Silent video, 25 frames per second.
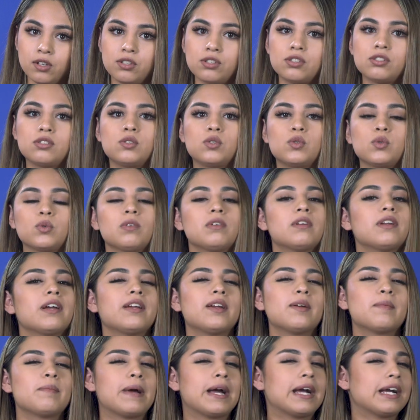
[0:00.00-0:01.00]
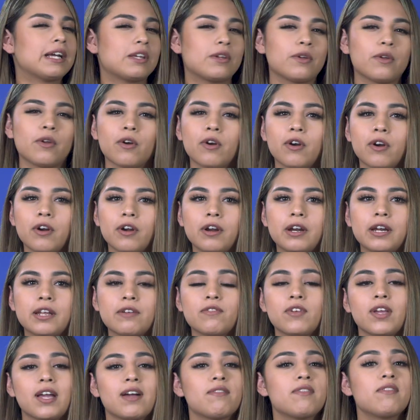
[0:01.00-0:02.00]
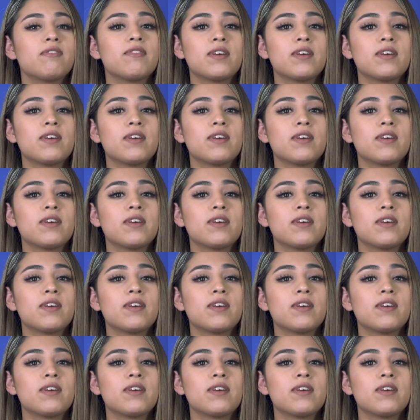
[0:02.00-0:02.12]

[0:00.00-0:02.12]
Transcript: just do it at your backyard. If you have a